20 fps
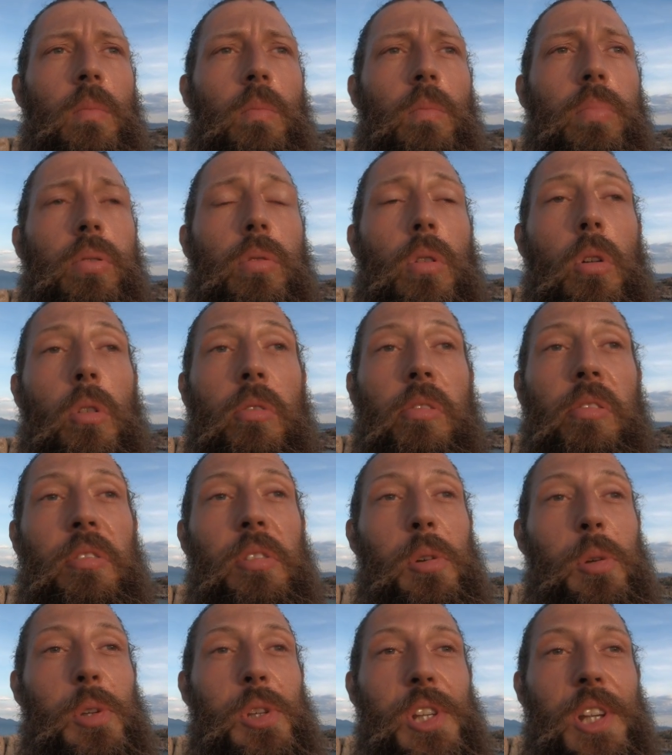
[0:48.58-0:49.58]
pro
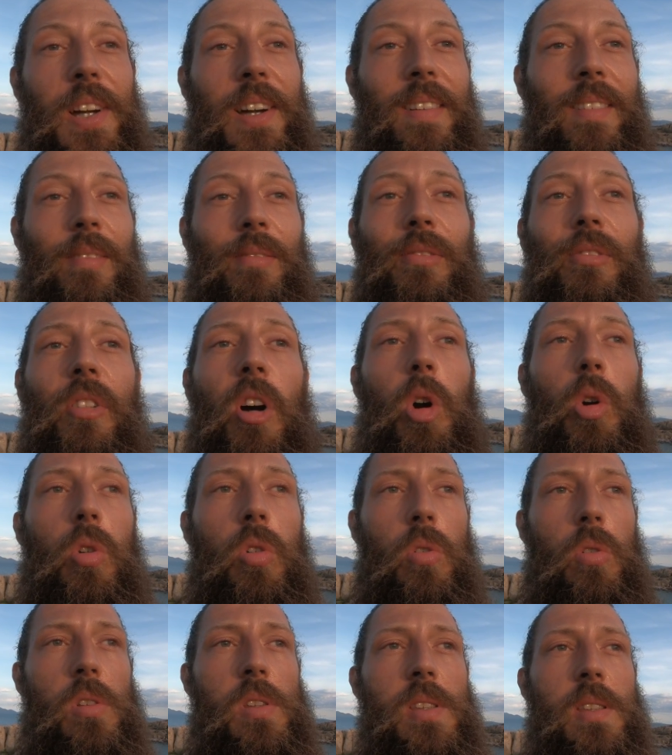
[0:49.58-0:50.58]
future
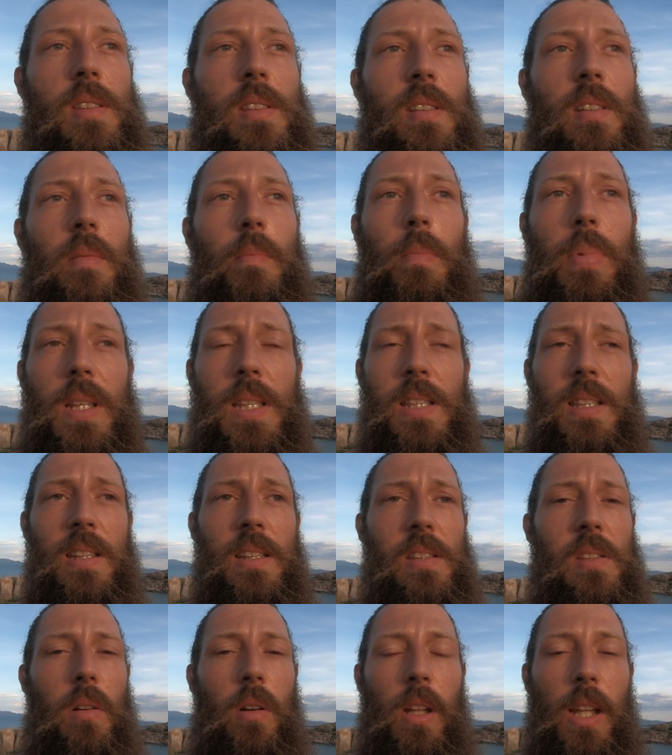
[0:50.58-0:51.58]
focused
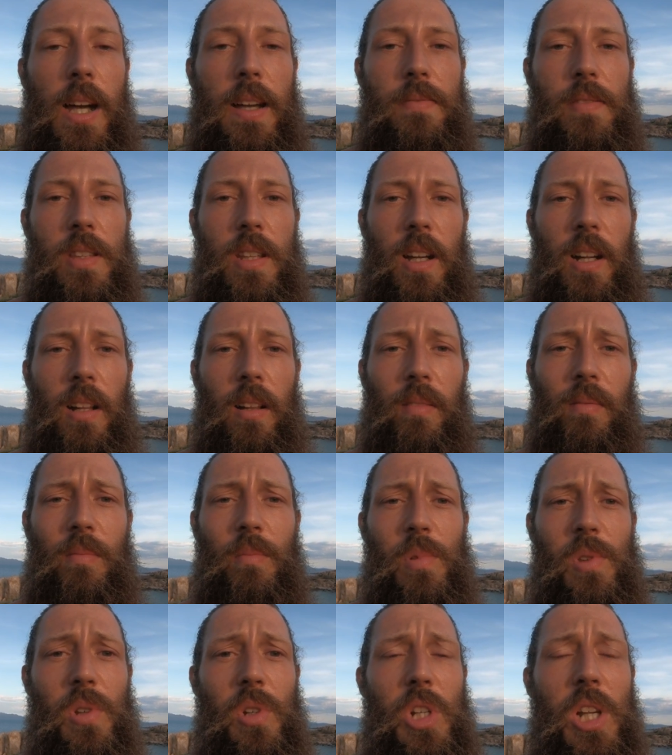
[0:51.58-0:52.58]
business or lifestyle
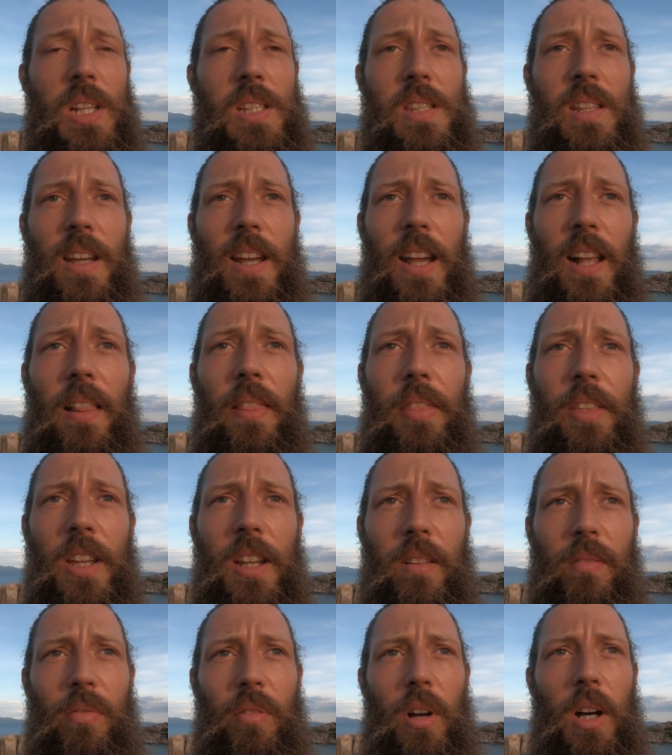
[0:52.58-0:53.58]
so just a
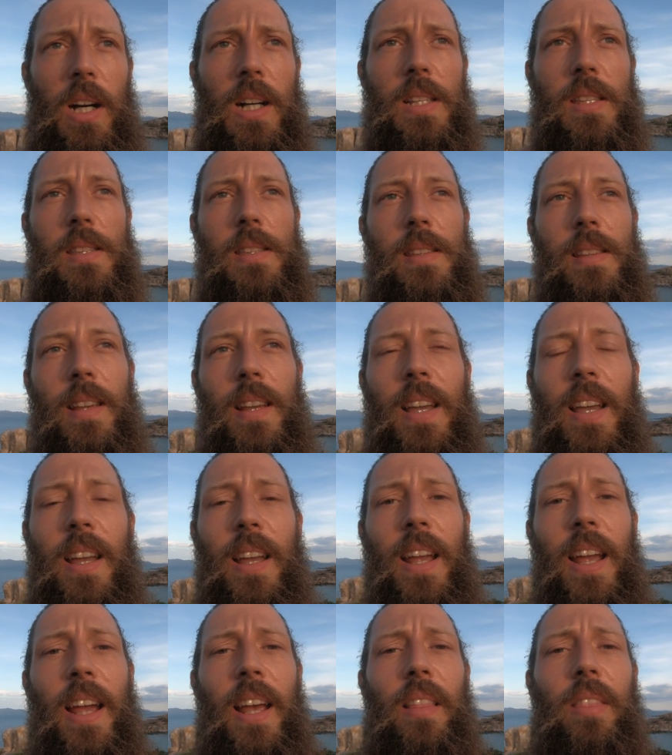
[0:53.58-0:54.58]
healthier for us
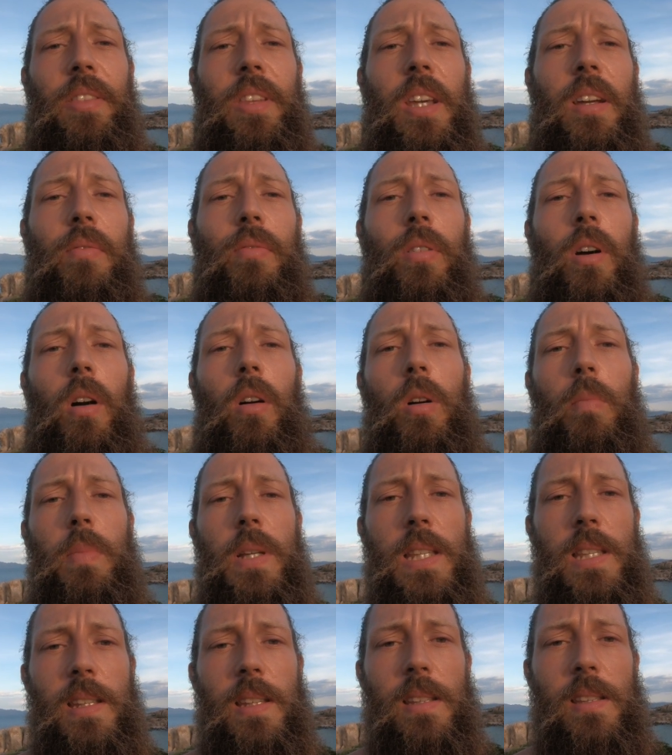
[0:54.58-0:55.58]
healthier for our
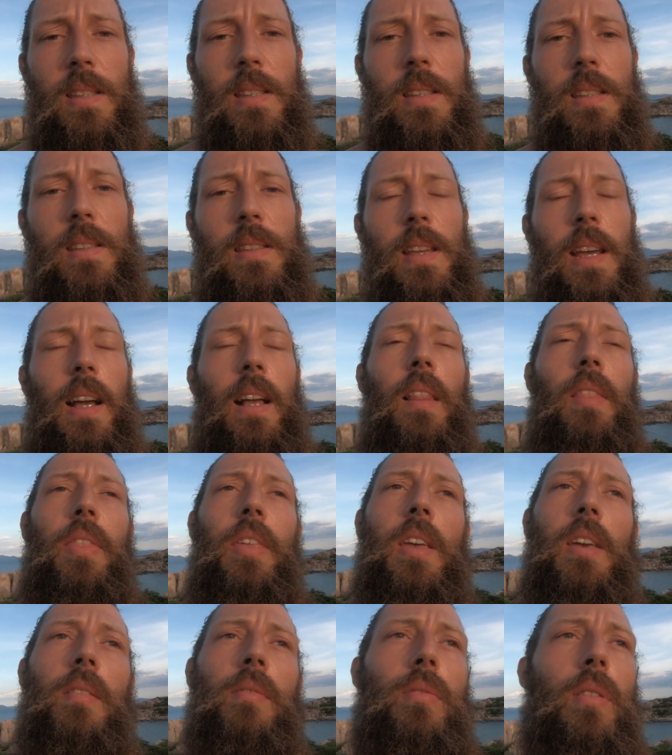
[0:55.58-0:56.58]
businesses
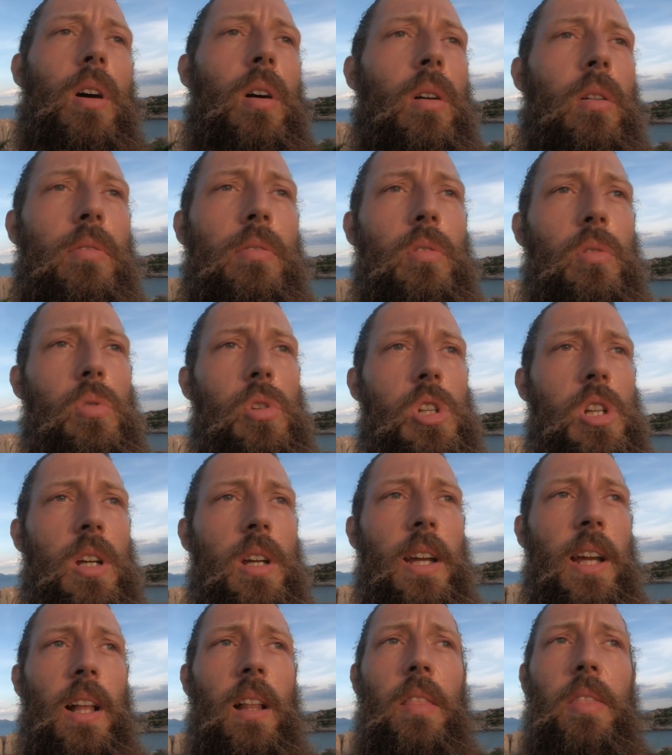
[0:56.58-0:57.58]
healthier for our future
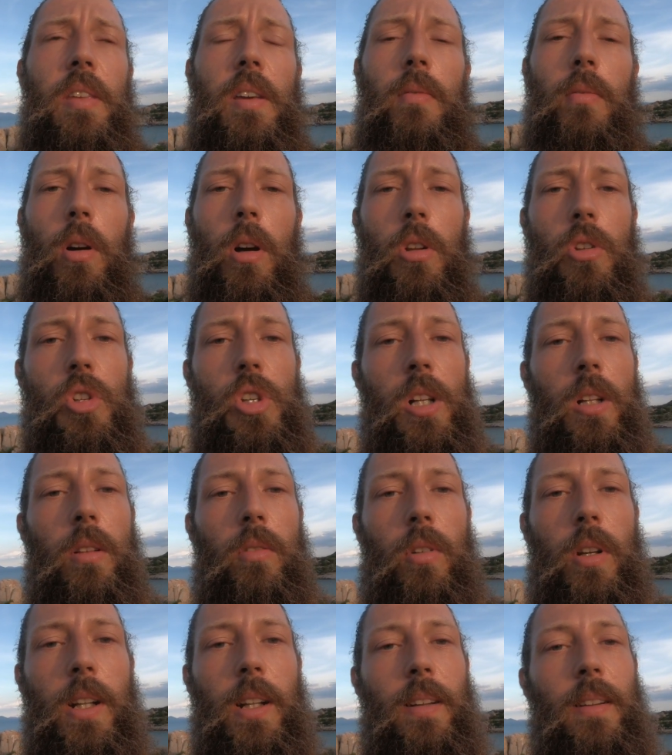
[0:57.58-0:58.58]
healthier for our
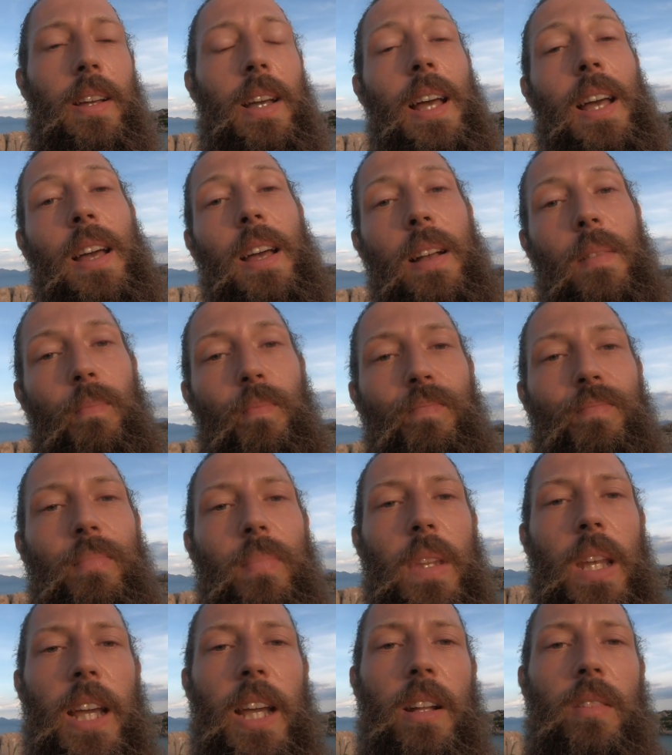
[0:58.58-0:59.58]
children
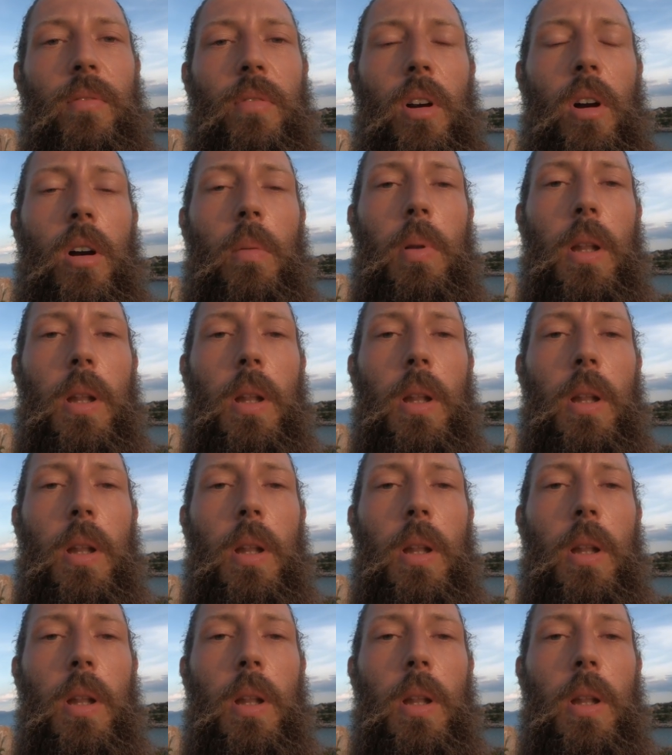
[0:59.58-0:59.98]
and for our